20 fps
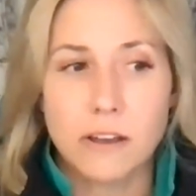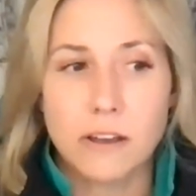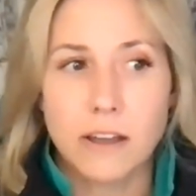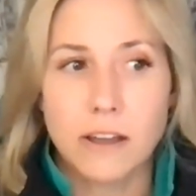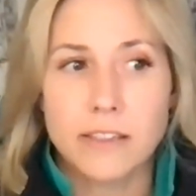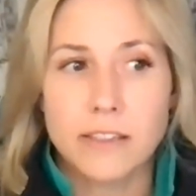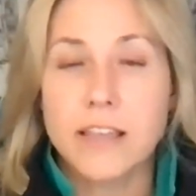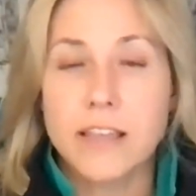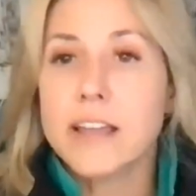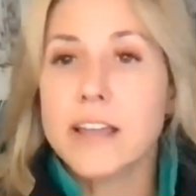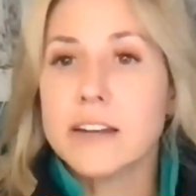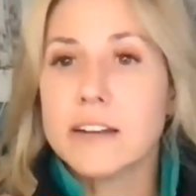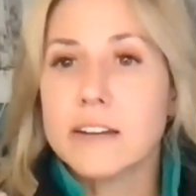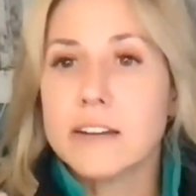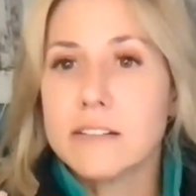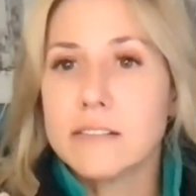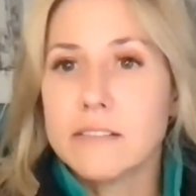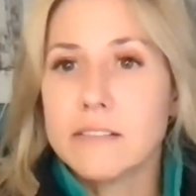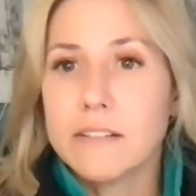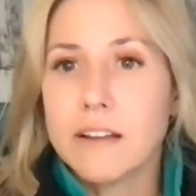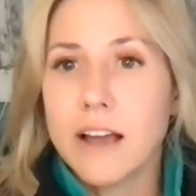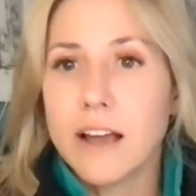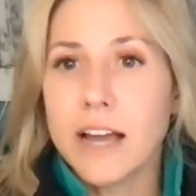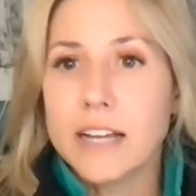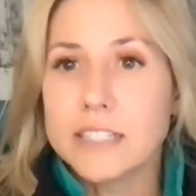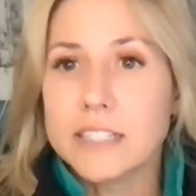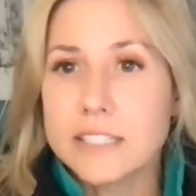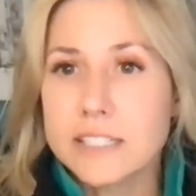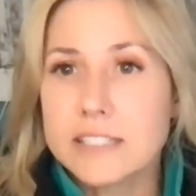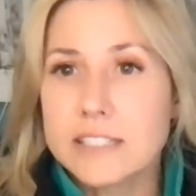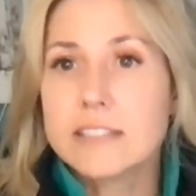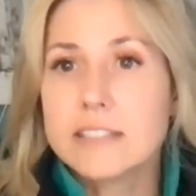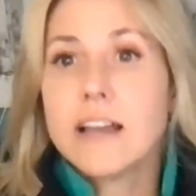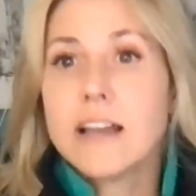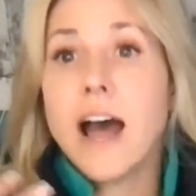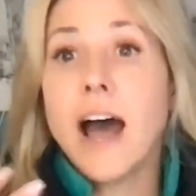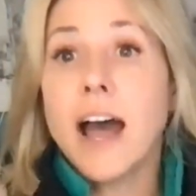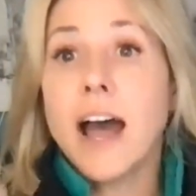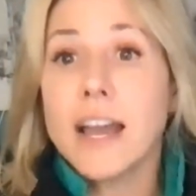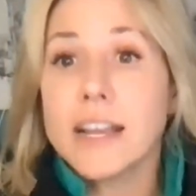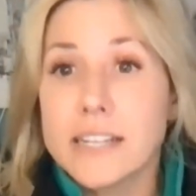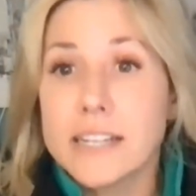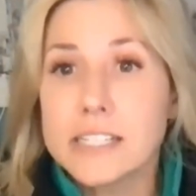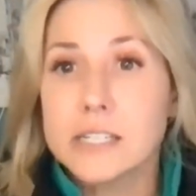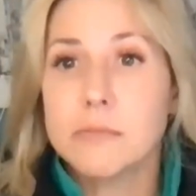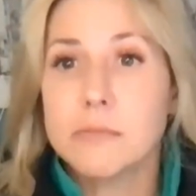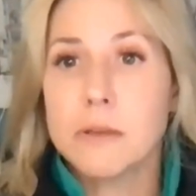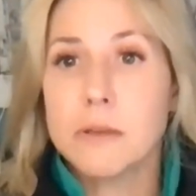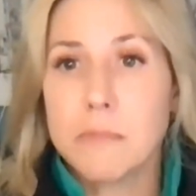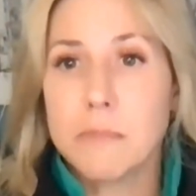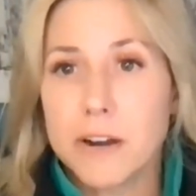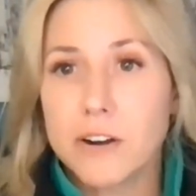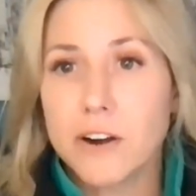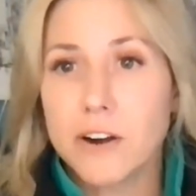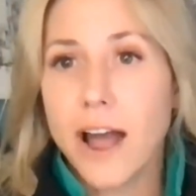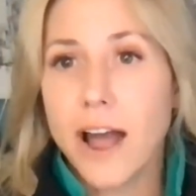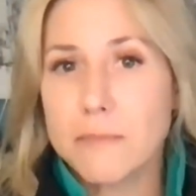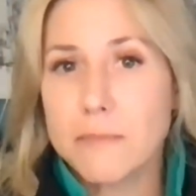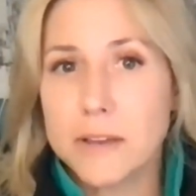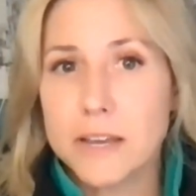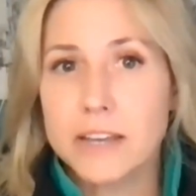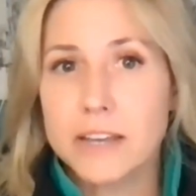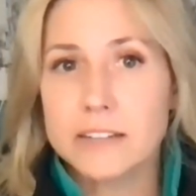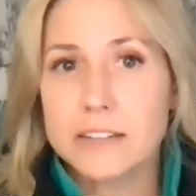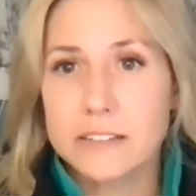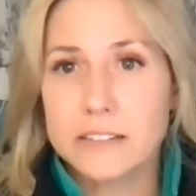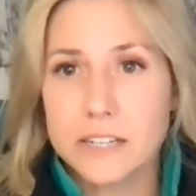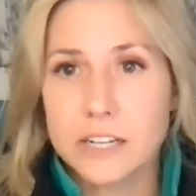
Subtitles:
And then I need to be in better habit.